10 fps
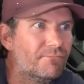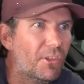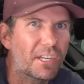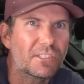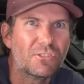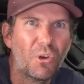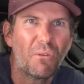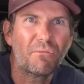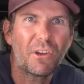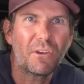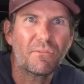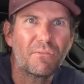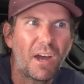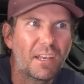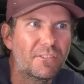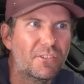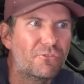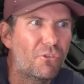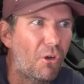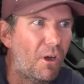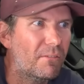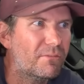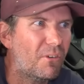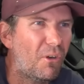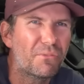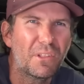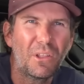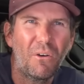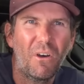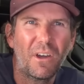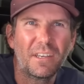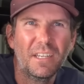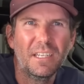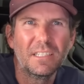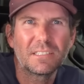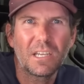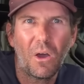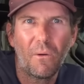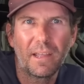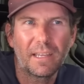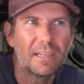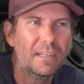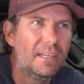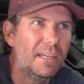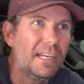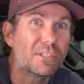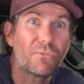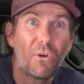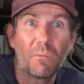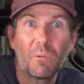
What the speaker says: like it's not very fun to drive off the line. Towing, it's fine